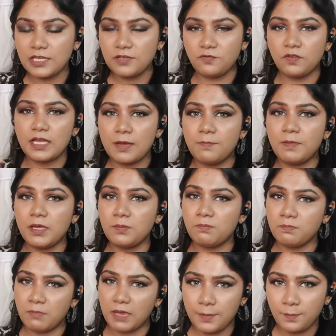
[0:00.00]
if we compare
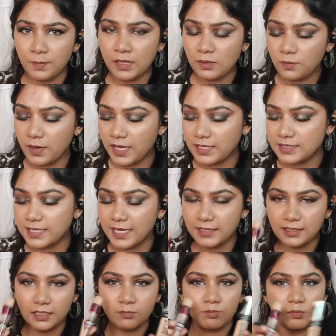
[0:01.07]
ml wise, I
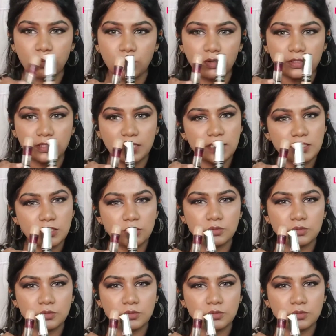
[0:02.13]
think both these